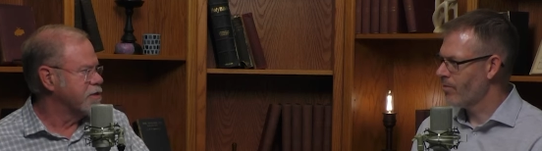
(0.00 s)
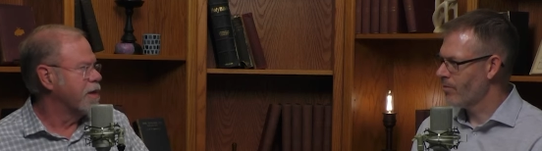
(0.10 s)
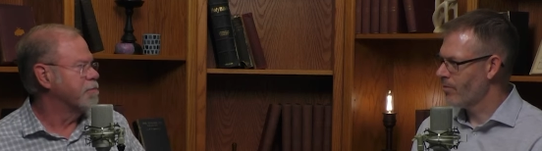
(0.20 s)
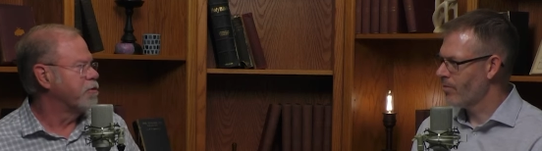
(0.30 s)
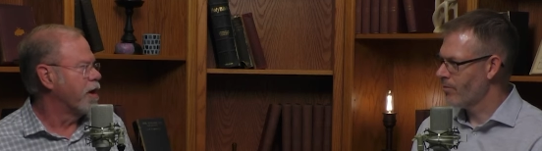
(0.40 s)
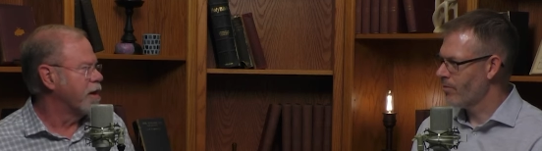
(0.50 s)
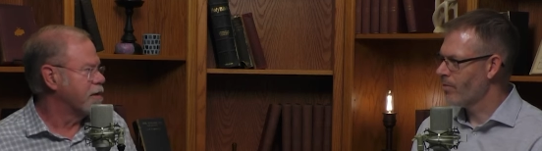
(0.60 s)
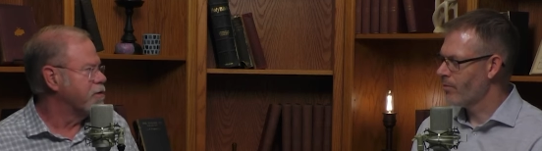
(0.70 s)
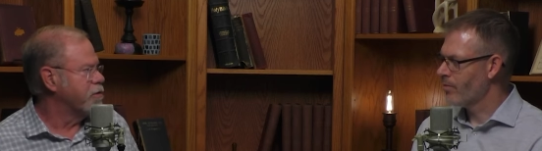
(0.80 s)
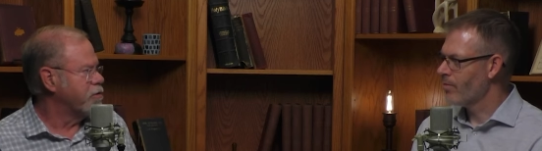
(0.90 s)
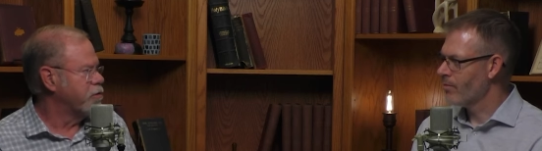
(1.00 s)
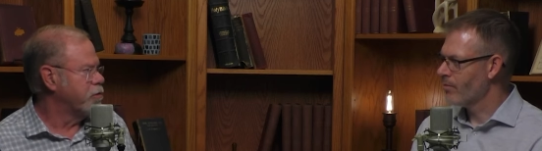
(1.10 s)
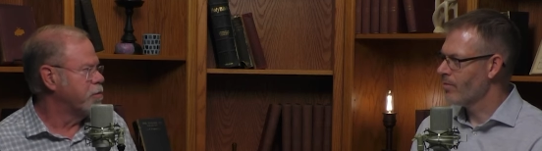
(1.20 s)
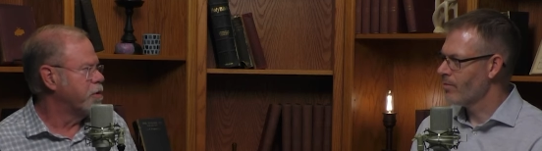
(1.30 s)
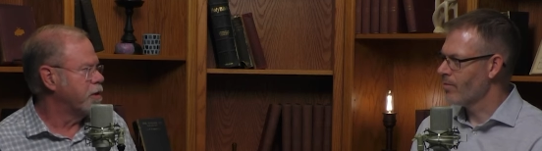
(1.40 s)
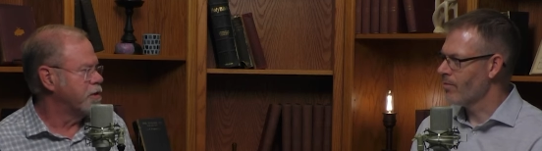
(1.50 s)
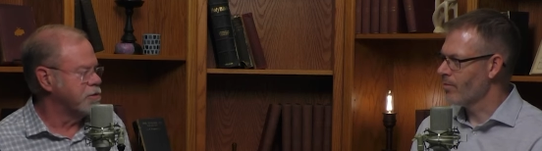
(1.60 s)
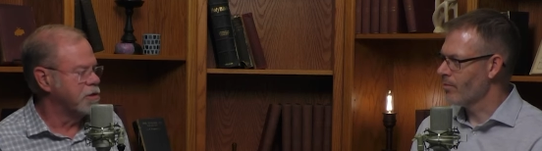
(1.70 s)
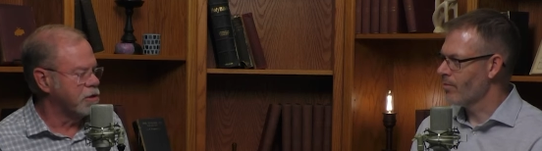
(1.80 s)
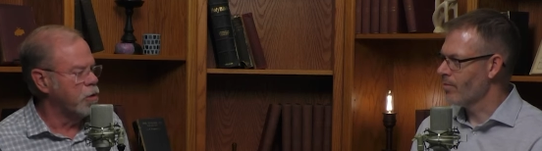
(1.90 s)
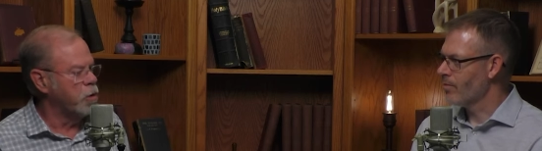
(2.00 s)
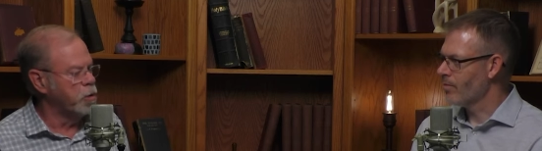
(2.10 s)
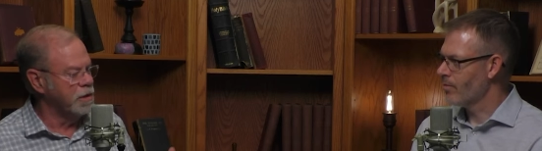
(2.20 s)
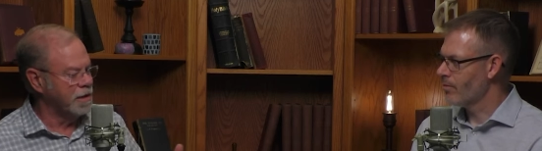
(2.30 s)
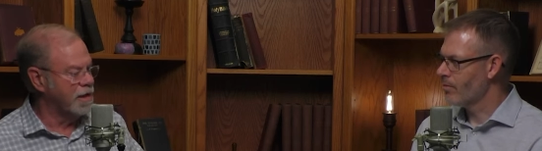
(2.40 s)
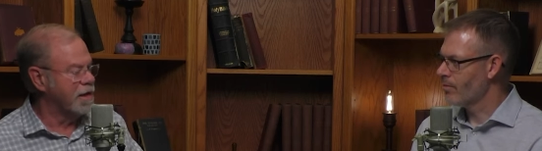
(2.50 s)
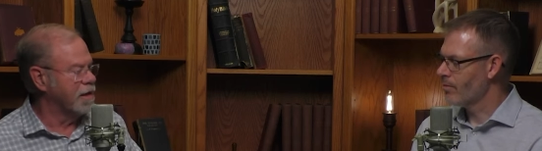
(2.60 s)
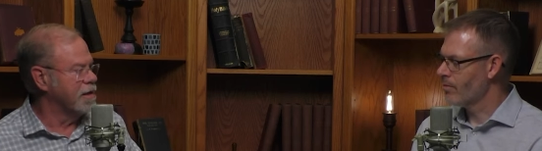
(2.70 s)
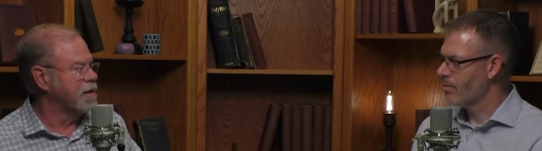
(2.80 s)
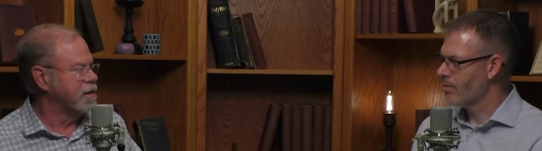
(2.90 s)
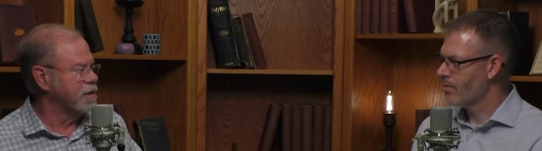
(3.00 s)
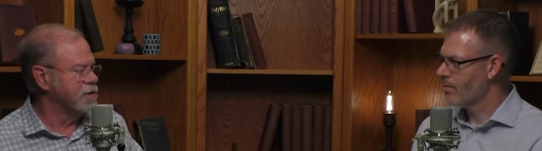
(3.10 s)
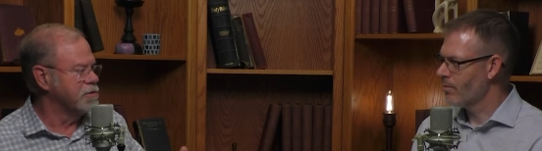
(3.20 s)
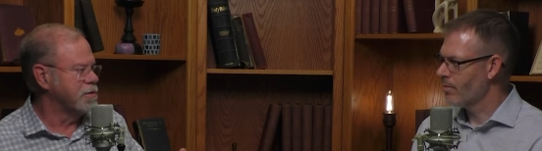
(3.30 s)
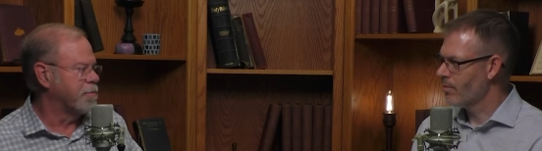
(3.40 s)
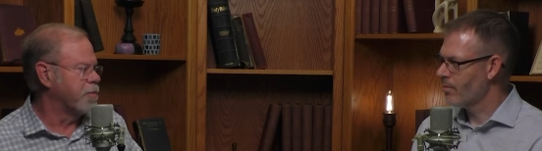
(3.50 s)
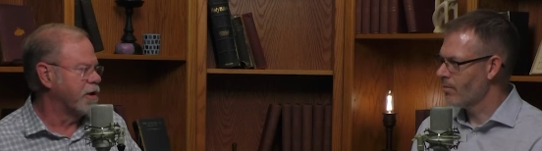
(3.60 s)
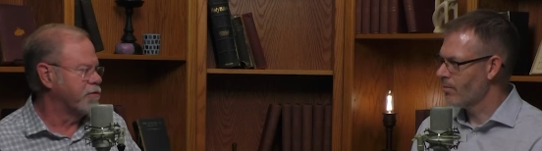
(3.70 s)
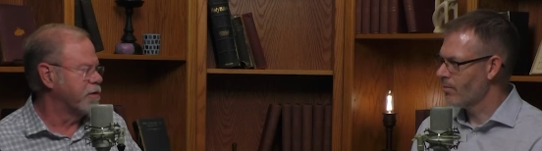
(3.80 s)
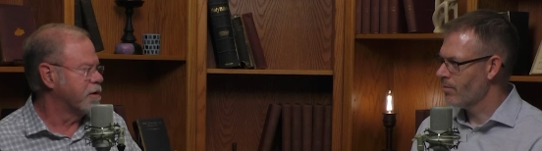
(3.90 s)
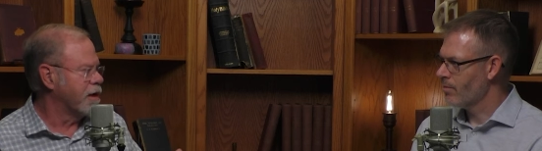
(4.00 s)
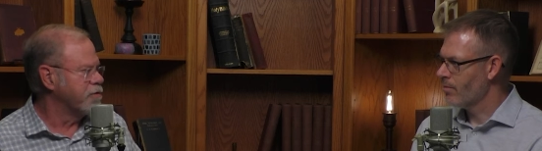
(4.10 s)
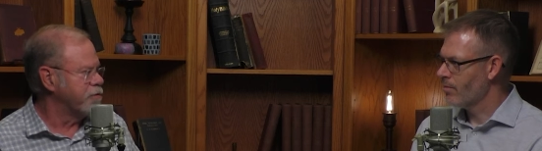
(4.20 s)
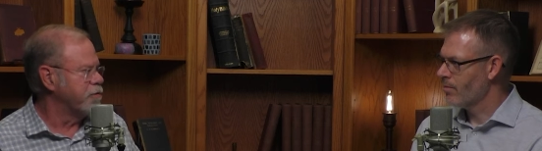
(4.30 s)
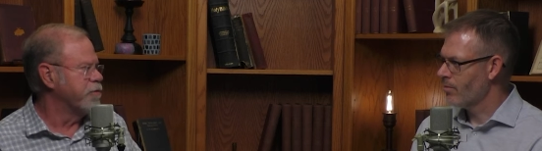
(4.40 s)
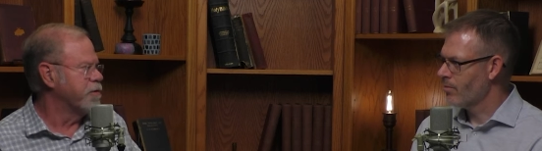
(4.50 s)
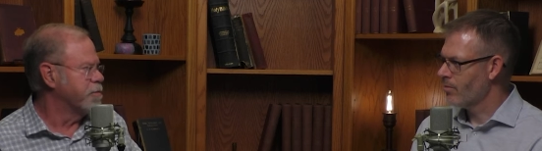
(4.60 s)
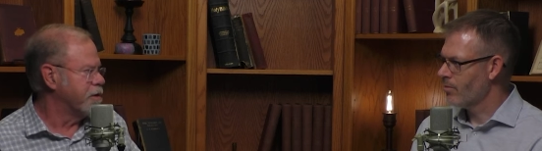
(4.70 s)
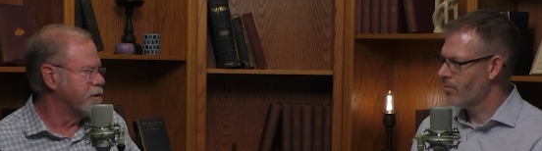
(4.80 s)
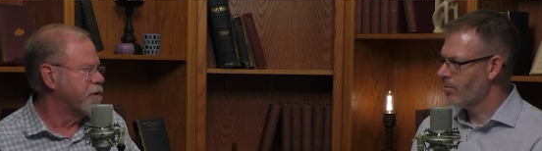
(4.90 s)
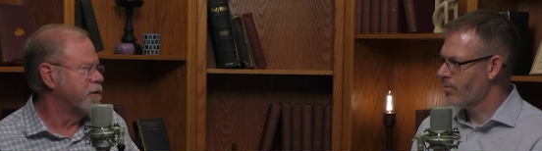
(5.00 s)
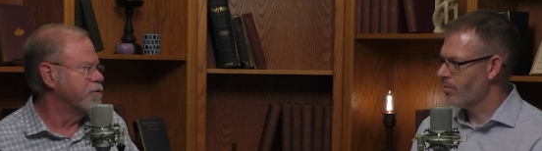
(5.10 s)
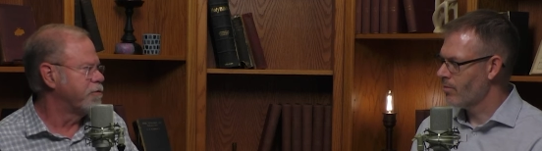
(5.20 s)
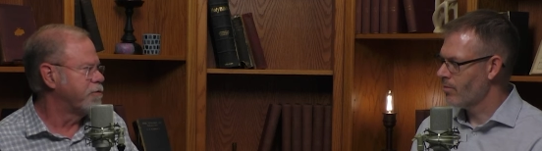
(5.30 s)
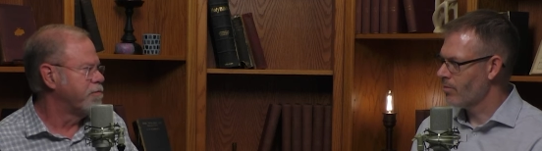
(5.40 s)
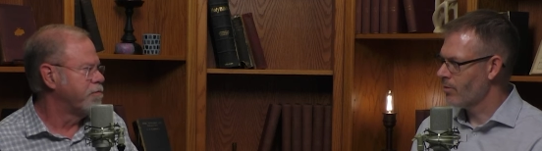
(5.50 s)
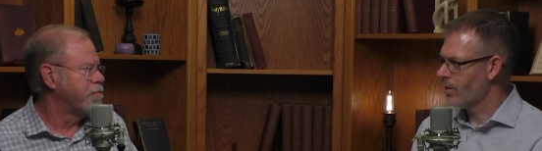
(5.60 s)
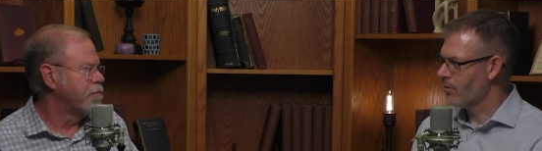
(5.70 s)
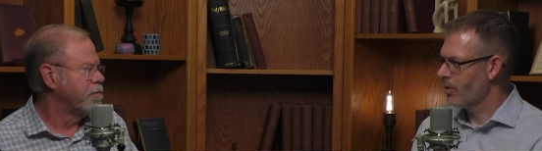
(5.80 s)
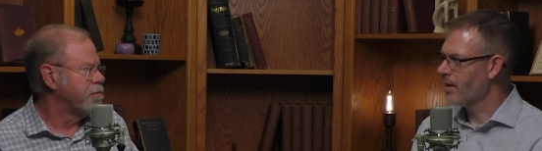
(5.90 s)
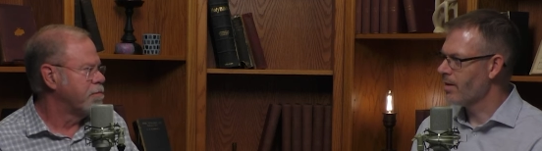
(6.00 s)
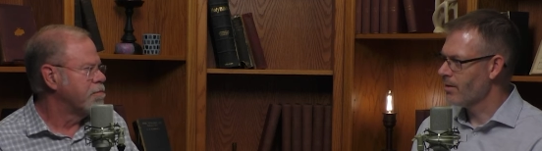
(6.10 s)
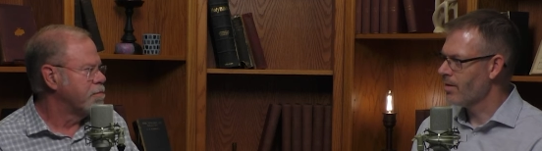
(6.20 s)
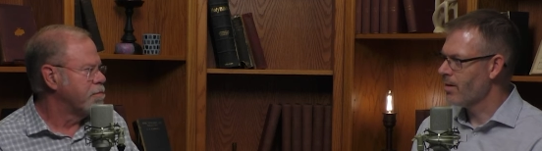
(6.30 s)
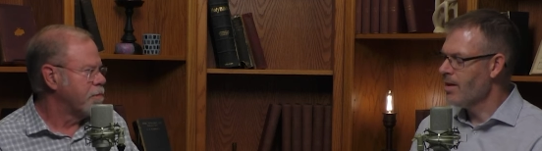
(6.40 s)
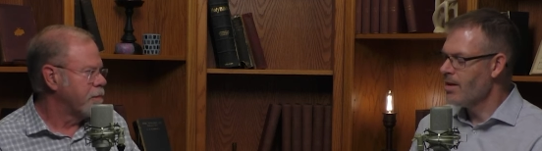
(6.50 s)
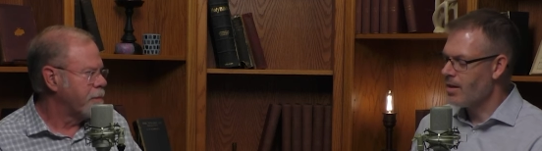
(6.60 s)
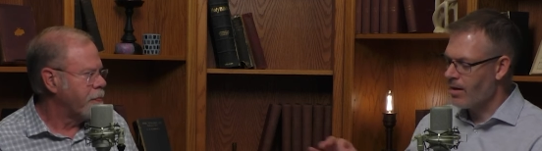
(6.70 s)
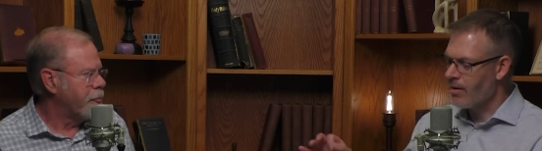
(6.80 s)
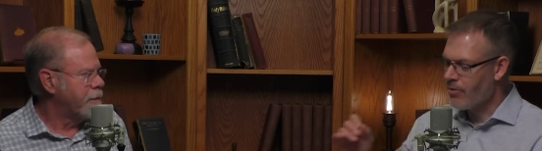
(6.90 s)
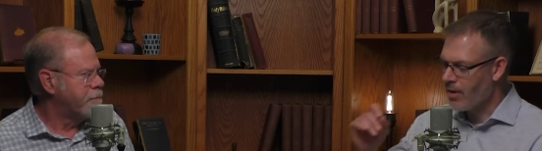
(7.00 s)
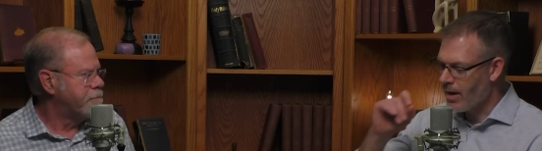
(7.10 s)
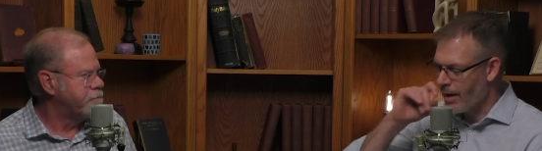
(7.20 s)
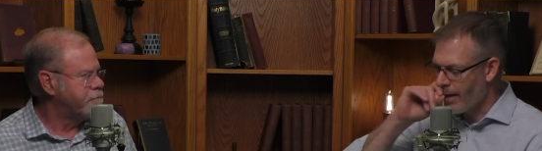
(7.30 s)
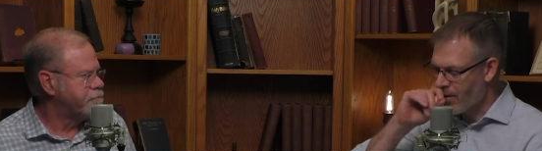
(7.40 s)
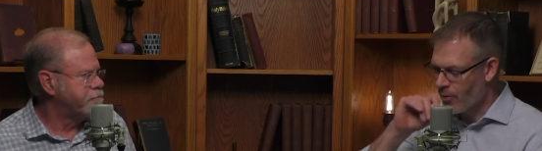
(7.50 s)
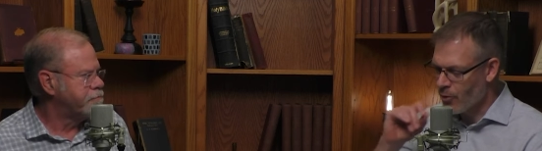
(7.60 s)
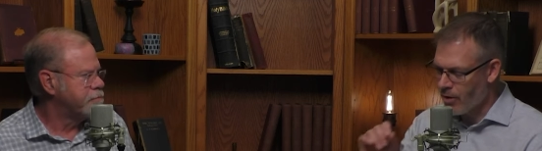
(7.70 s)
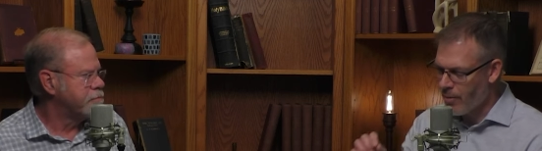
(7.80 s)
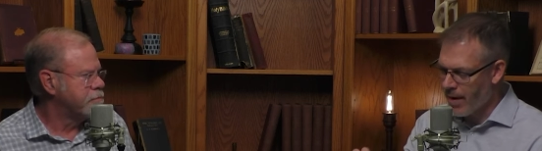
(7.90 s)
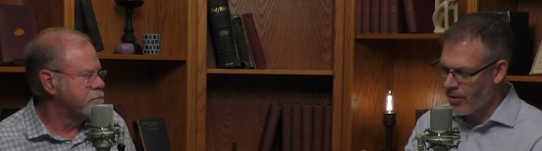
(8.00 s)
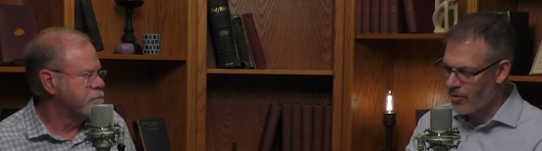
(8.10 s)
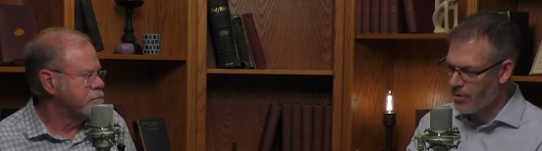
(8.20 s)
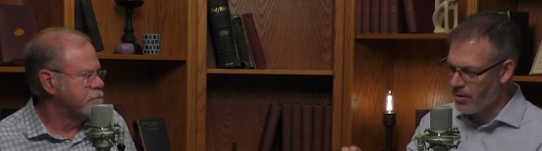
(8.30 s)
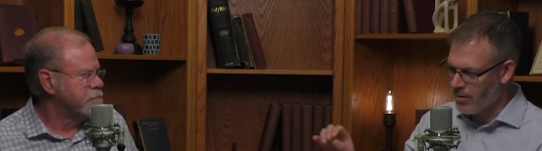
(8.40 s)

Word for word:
Speaker 1: I'm trying to do because the mm-hmm. goal again is I'm raising not children but adults.
Speaker 2: Right. No, I really like that thought about that